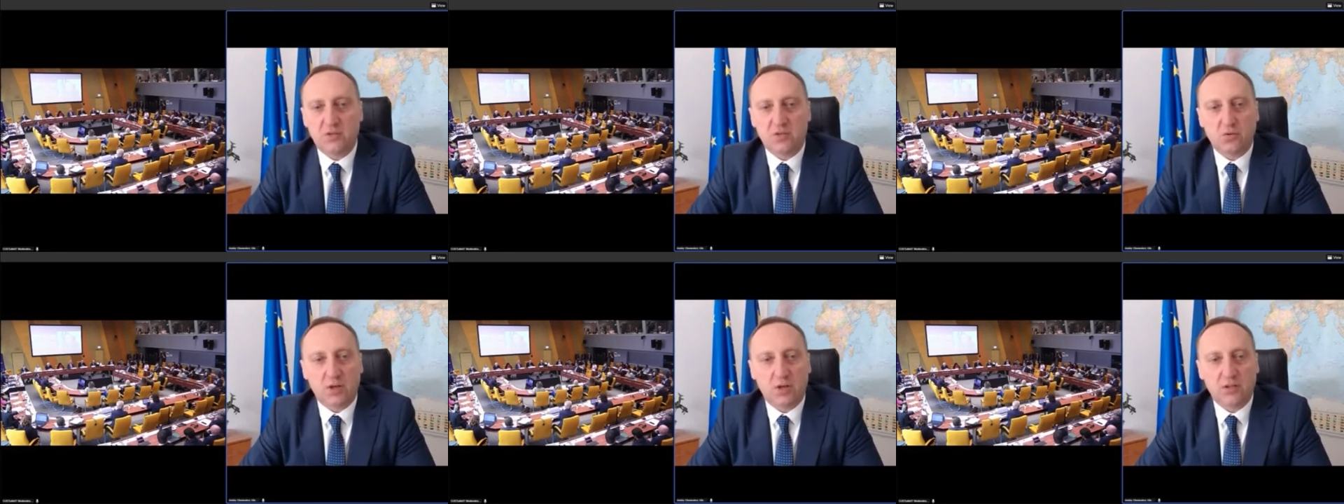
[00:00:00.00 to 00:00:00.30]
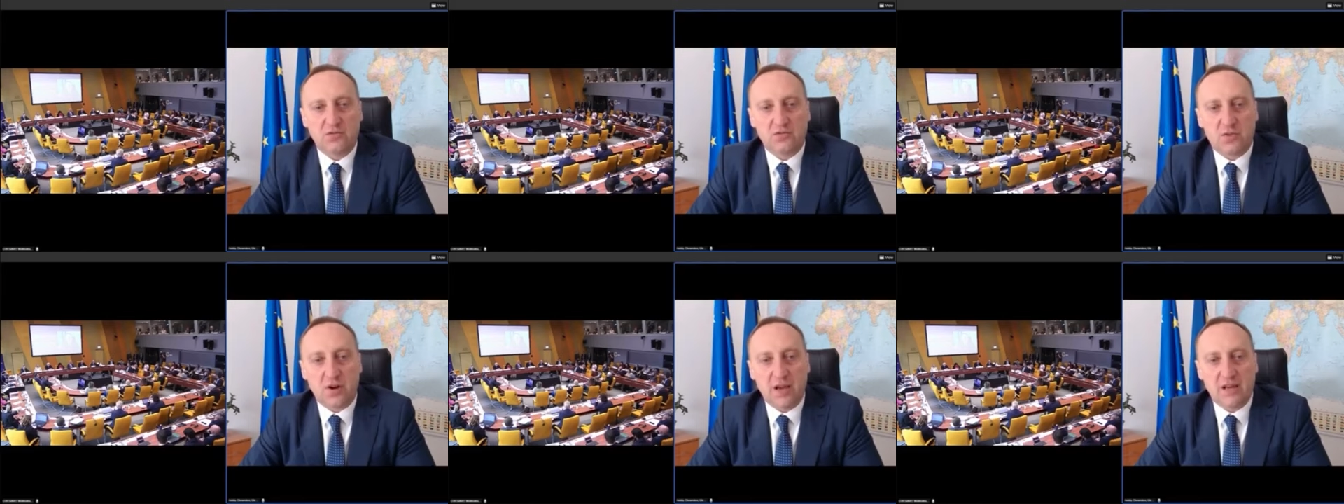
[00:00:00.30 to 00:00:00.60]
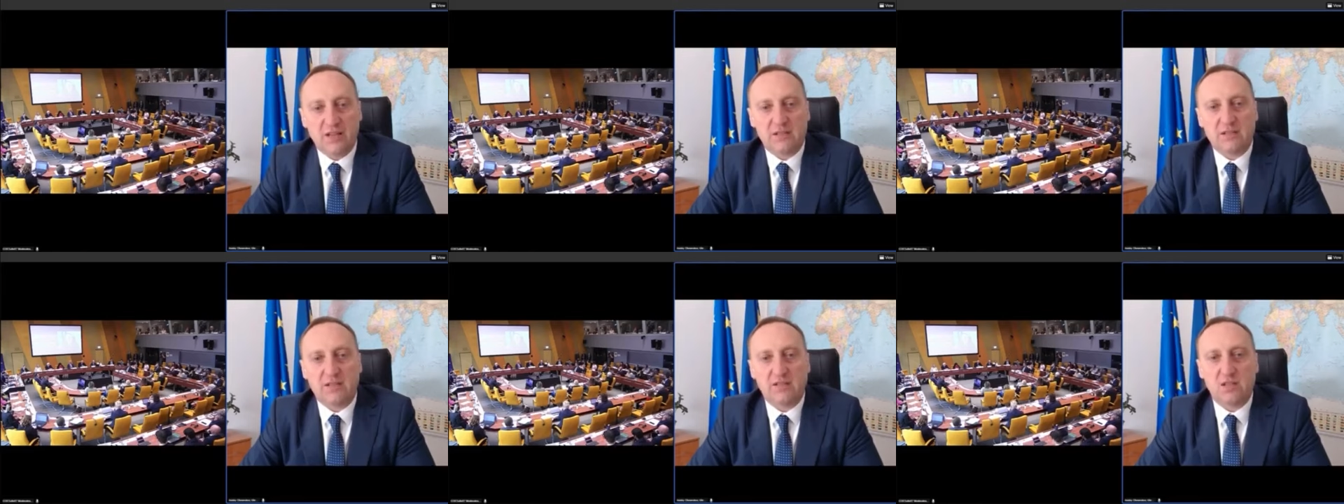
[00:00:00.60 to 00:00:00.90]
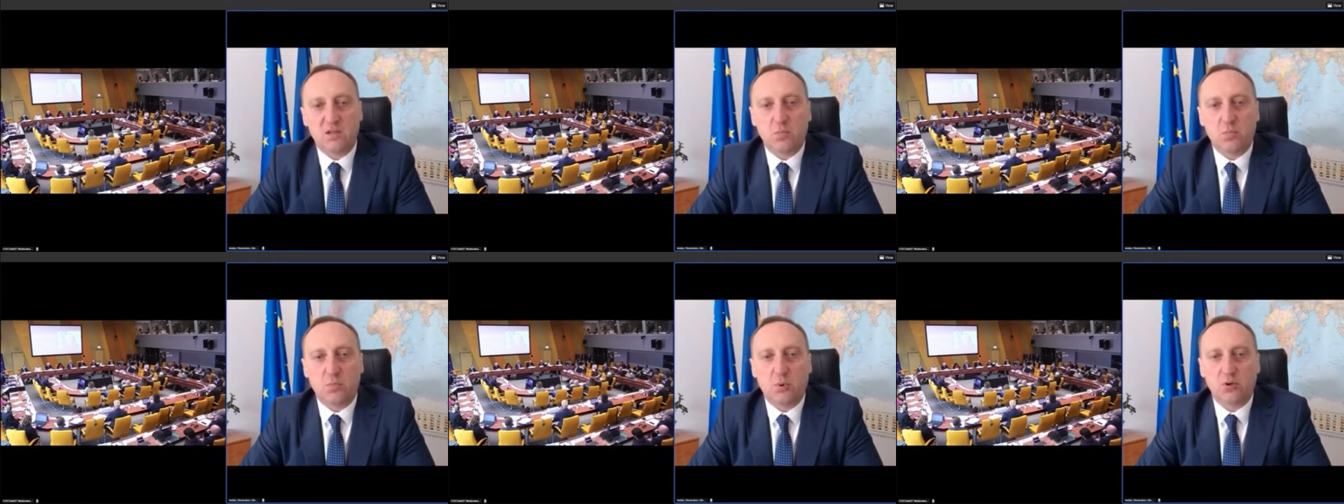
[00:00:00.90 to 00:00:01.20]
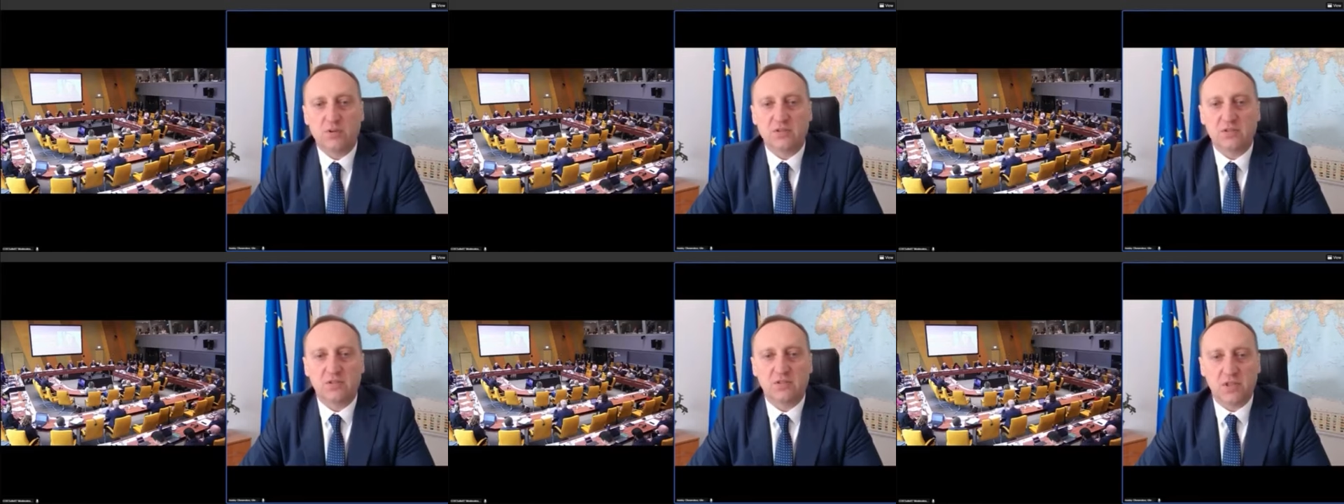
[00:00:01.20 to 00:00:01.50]
to address the
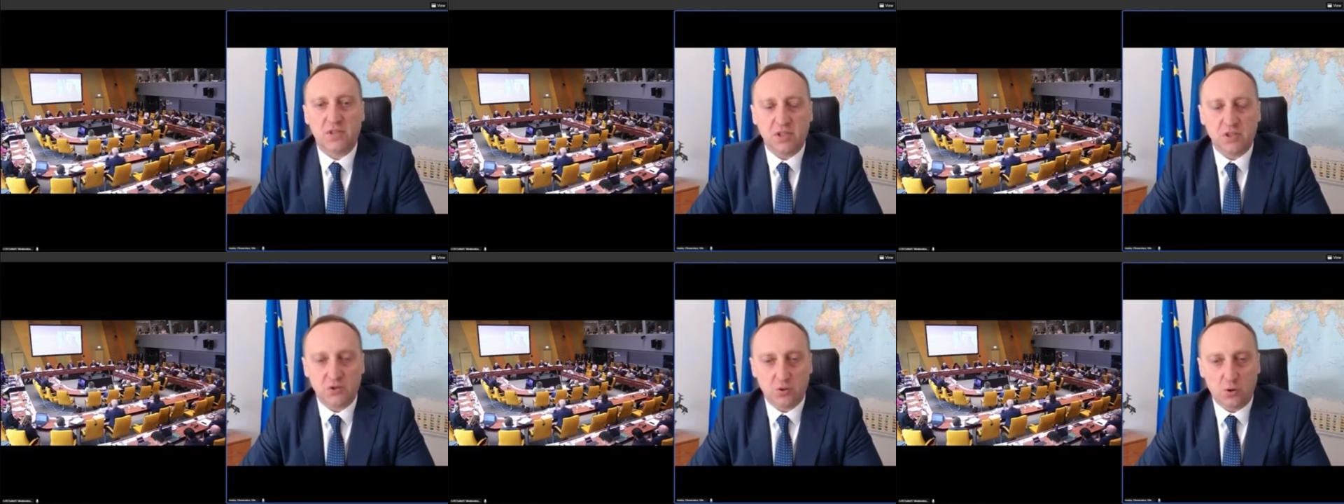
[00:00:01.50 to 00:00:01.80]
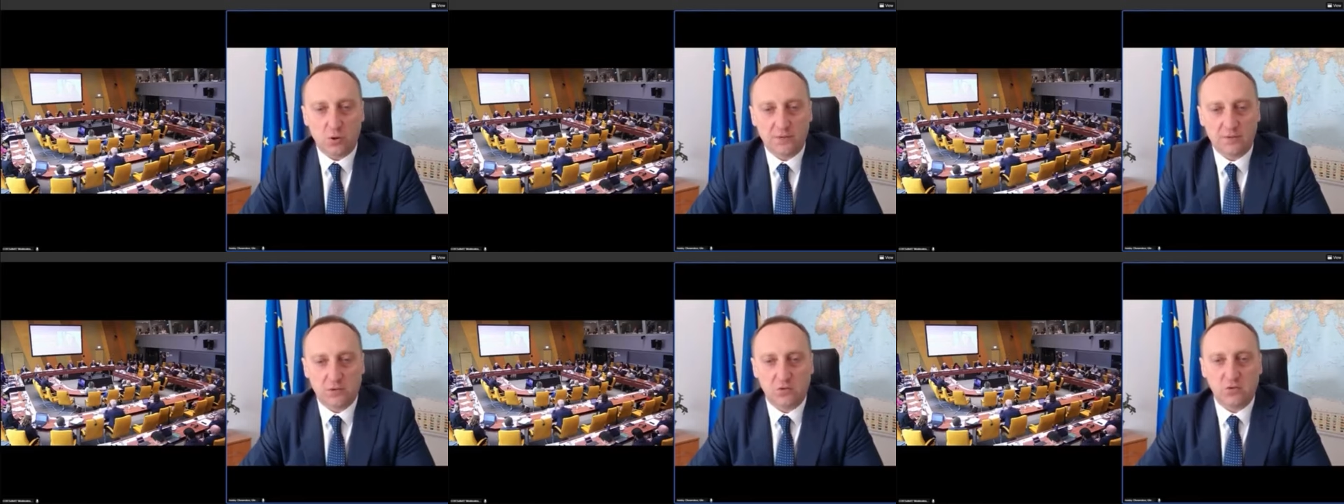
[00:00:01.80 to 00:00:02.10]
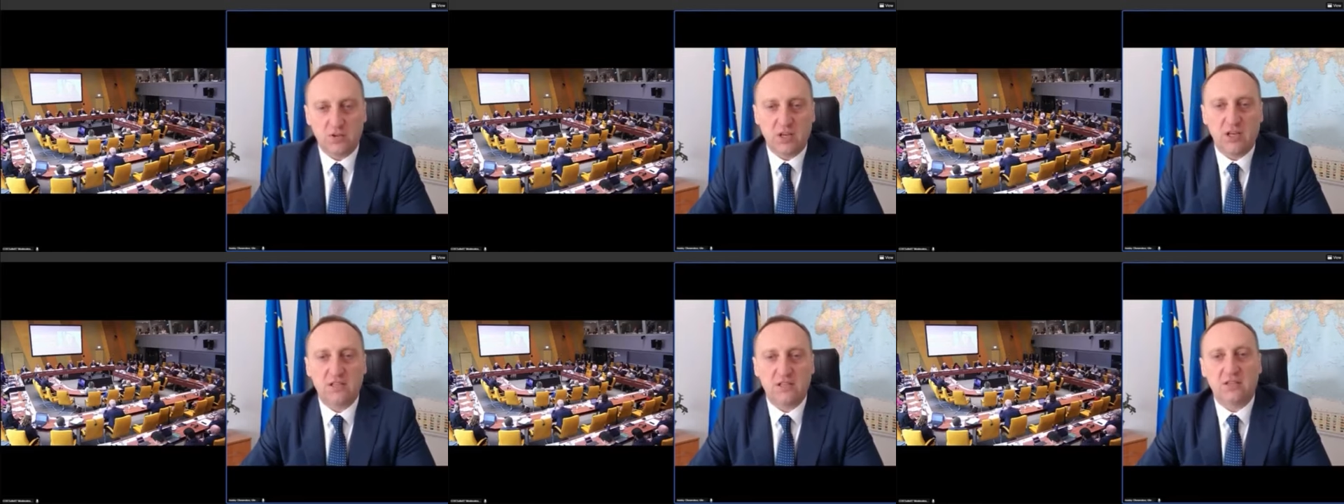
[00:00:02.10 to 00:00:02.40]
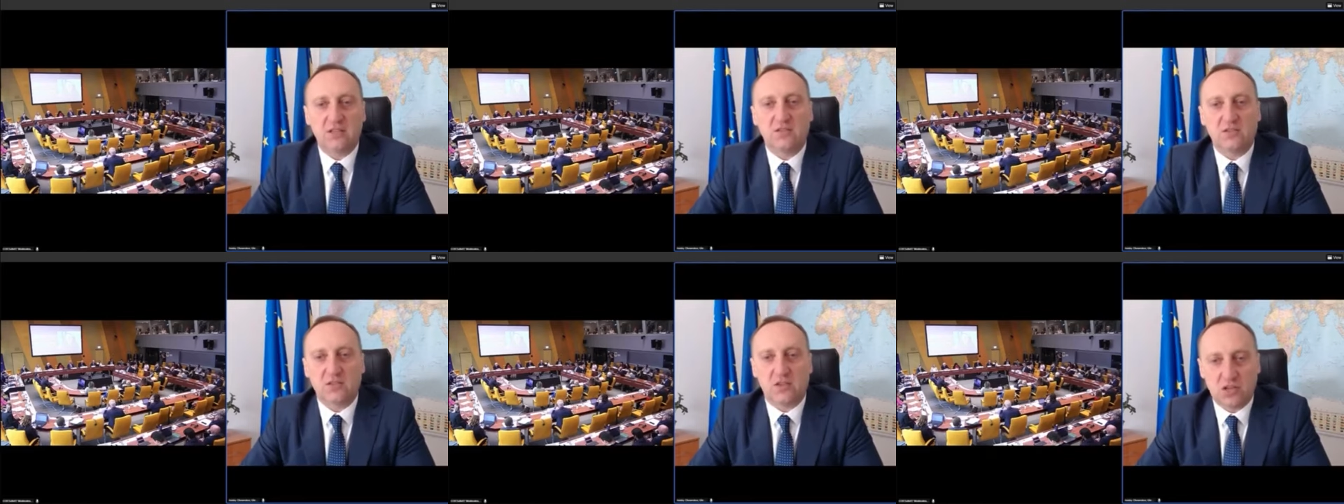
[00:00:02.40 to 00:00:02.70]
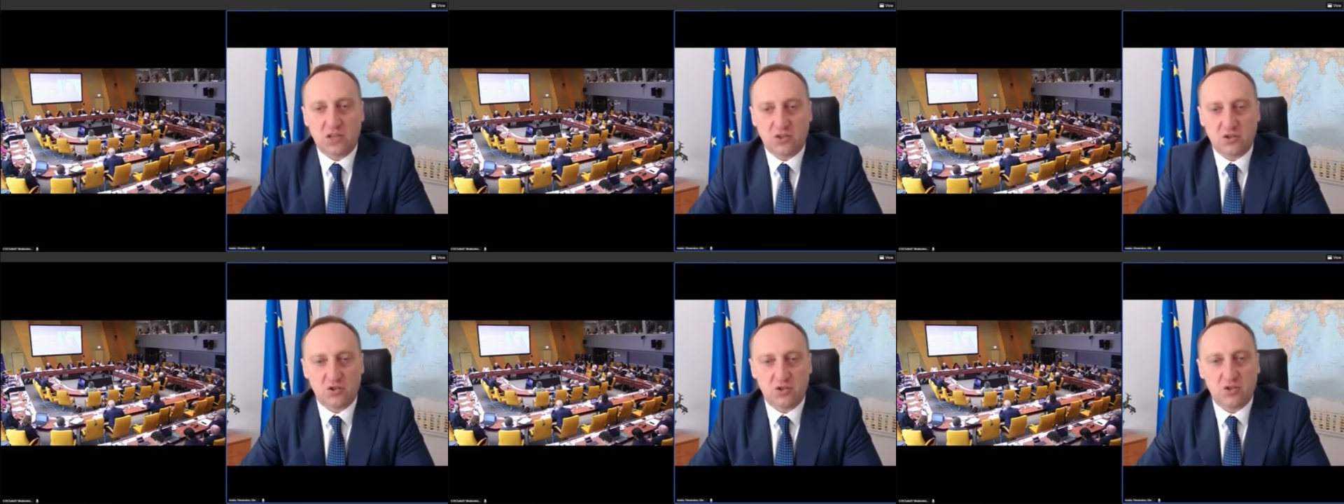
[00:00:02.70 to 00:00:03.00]
important issue of today's
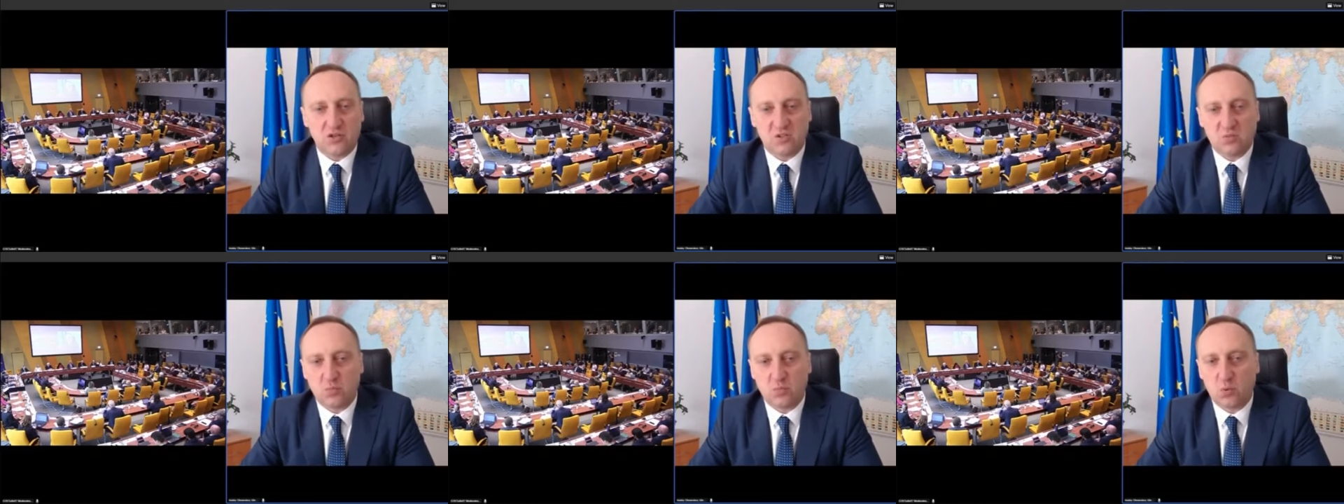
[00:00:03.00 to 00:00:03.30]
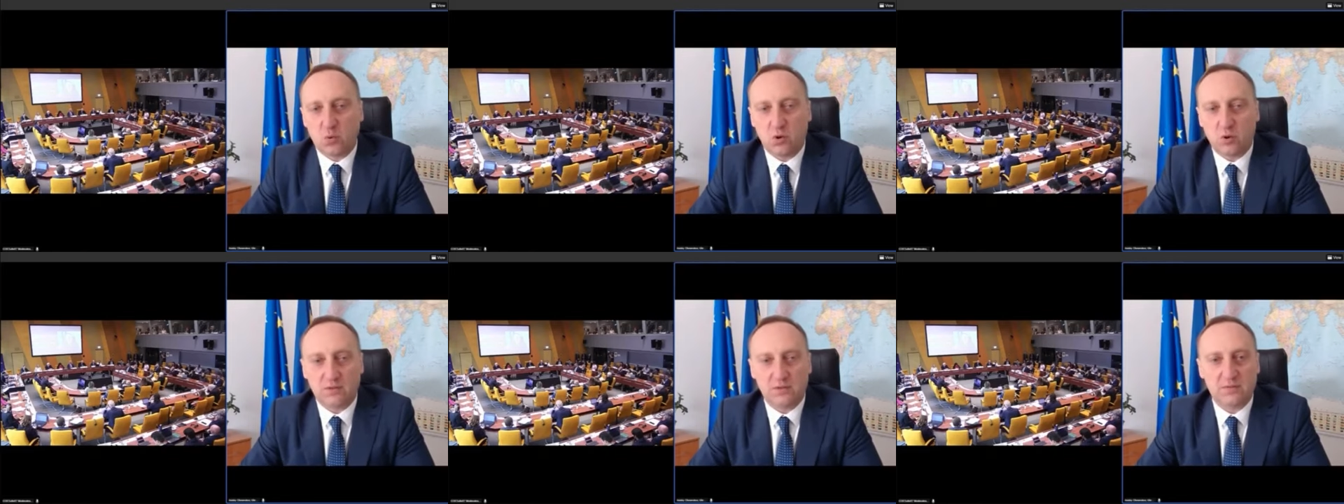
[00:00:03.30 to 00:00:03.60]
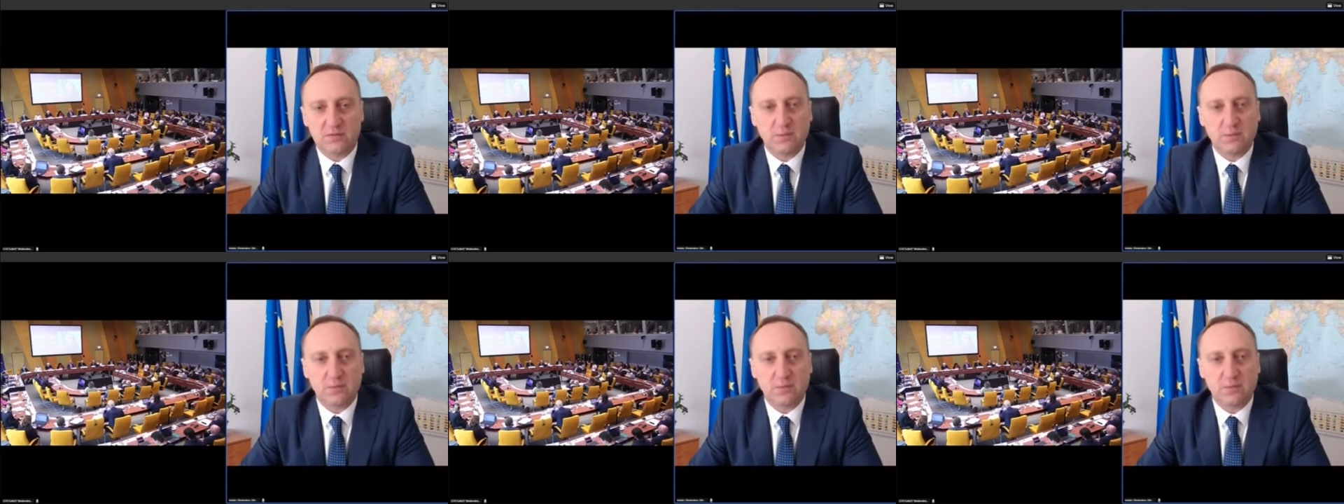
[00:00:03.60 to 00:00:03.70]
international sport.